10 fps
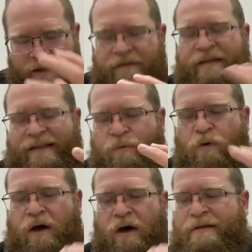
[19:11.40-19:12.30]
So that's
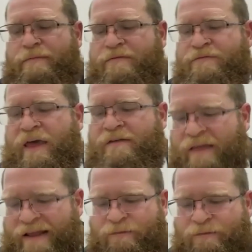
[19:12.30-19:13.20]
why it's a little bit vague.
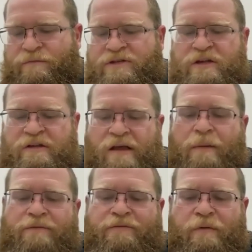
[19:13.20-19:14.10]
So that's where the Mishnah is
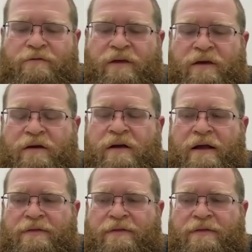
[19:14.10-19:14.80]
coming from over here.